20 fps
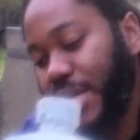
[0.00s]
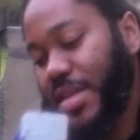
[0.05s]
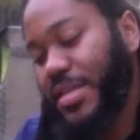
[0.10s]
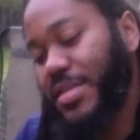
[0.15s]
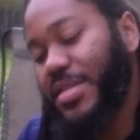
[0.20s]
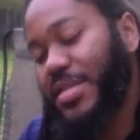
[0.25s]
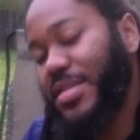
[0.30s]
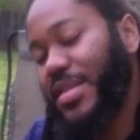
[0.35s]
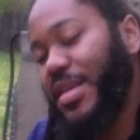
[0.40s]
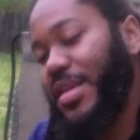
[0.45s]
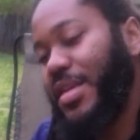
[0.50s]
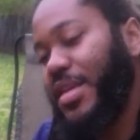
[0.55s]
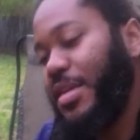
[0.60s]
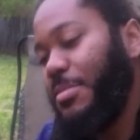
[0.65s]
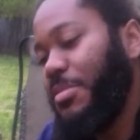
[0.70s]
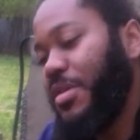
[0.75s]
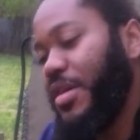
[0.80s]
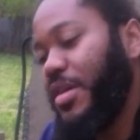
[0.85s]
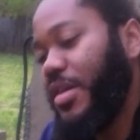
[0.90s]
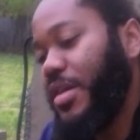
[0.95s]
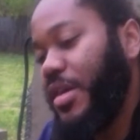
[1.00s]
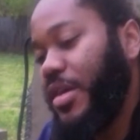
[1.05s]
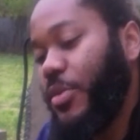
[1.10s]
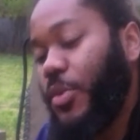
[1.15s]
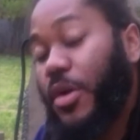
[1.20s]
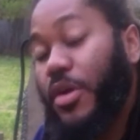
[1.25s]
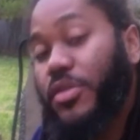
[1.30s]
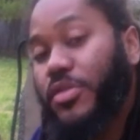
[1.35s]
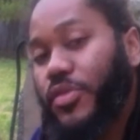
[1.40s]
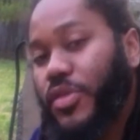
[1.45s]
I said, it's stinky, but
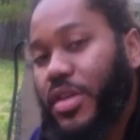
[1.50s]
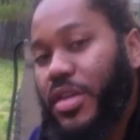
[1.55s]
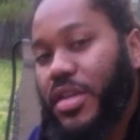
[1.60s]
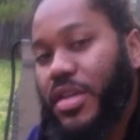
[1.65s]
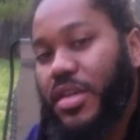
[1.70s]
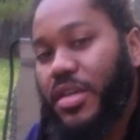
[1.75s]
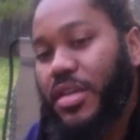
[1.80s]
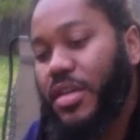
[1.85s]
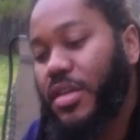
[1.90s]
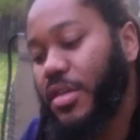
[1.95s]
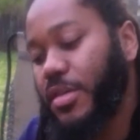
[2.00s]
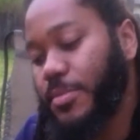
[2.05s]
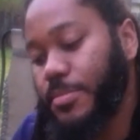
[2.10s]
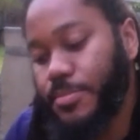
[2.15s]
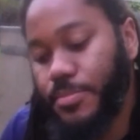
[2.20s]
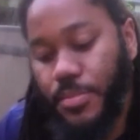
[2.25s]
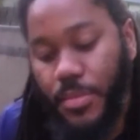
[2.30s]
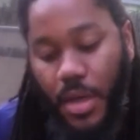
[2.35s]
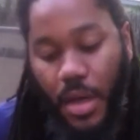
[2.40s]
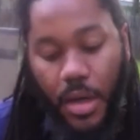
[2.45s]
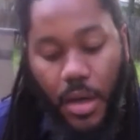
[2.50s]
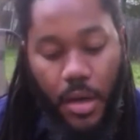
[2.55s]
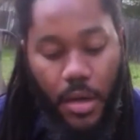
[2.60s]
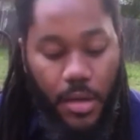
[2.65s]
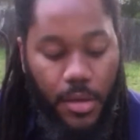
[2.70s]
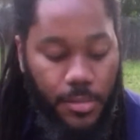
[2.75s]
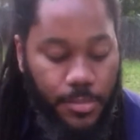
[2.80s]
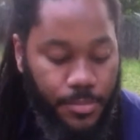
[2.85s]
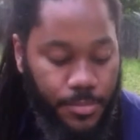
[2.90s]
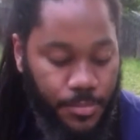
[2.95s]
it works really good.
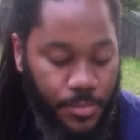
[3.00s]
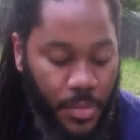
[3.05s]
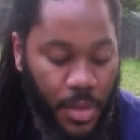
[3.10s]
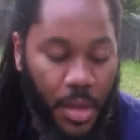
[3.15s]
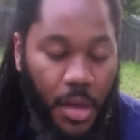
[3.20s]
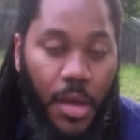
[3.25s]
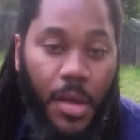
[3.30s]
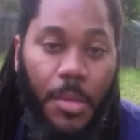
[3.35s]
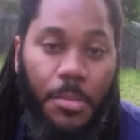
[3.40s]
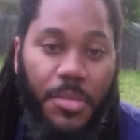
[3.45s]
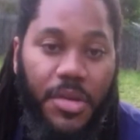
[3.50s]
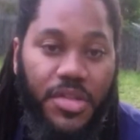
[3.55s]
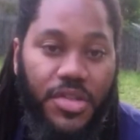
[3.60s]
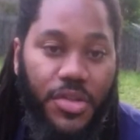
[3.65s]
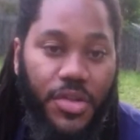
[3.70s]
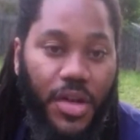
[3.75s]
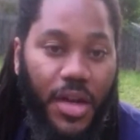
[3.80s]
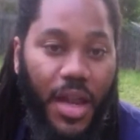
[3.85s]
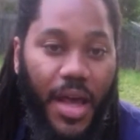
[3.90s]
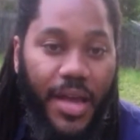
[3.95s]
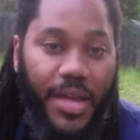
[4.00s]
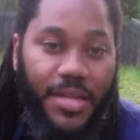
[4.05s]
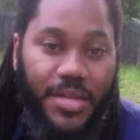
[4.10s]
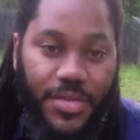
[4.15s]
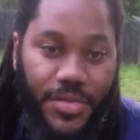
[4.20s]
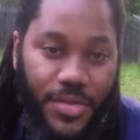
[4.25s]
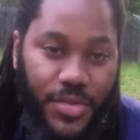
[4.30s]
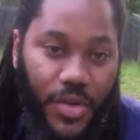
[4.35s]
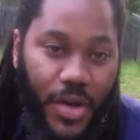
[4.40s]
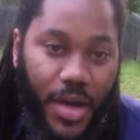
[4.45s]
Be sure to like
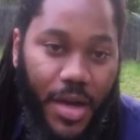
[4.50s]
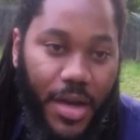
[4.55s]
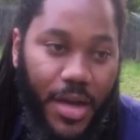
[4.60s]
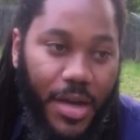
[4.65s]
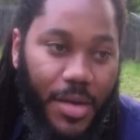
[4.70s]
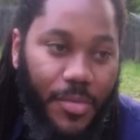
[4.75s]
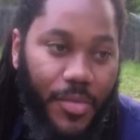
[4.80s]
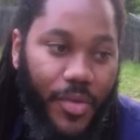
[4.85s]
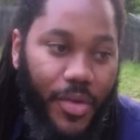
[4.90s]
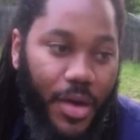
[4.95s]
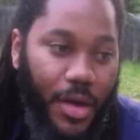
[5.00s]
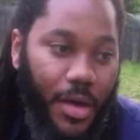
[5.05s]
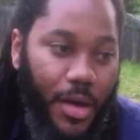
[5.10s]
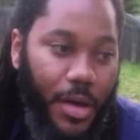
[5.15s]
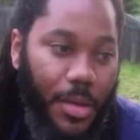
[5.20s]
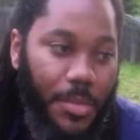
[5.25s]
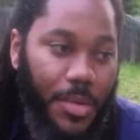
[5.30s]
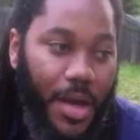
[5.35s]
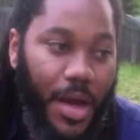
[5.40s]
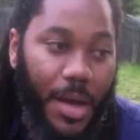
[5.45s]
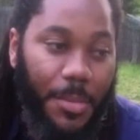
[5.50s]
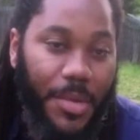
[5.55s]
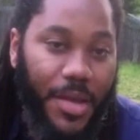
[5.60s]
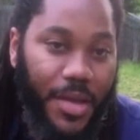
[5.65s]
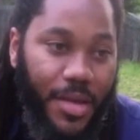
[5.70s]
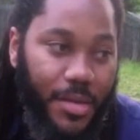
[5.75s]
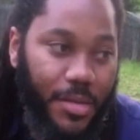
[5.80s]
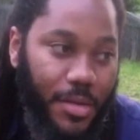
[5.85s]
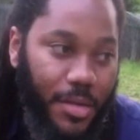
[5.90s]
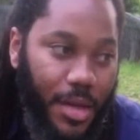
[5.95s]
and subscribe,
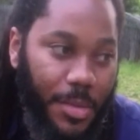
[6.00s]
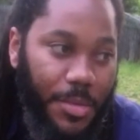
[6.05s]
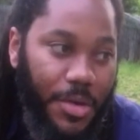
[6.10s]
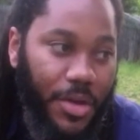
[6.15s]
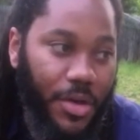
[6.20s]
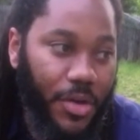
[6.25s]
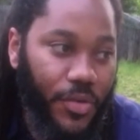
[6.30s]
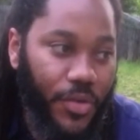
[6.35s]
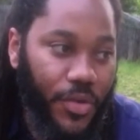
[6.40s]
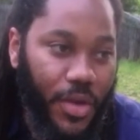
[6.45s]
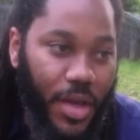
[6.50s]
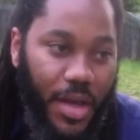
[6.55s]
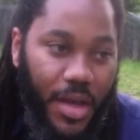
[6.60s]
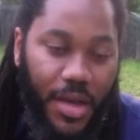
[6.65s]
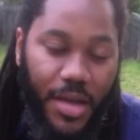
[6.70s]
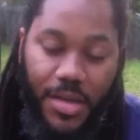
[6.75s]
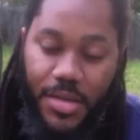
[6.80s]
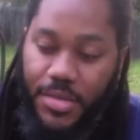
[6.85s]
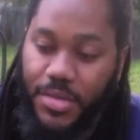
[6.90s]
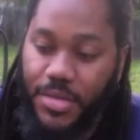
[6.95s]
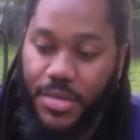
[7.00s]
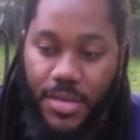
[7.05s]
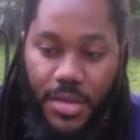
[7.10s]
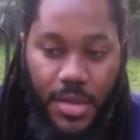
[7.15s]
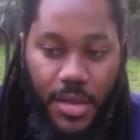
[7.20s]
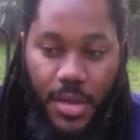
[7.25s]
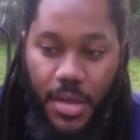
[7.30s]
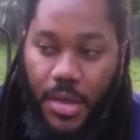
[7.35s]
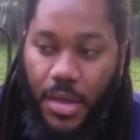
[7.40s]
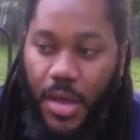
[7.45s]
comment, let me know if you guys
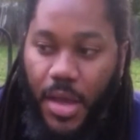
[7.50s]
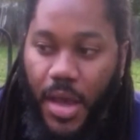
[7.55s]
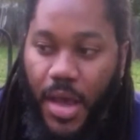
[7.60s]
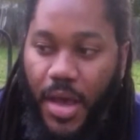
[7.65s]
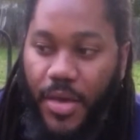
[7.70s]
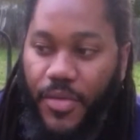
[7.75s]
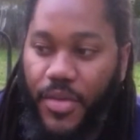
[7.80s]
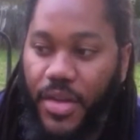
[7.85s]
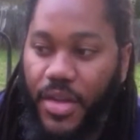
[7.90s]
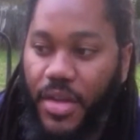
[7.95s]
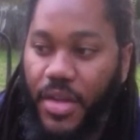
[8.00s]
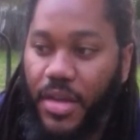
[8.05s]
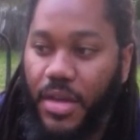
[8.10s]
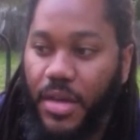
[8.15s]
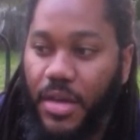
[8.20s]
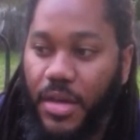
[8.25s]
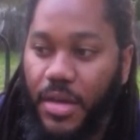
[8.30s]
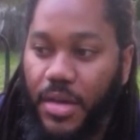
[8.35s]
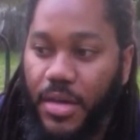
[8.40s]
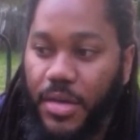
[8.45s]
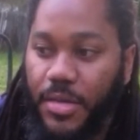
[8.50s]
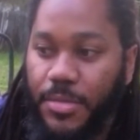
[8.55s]
have any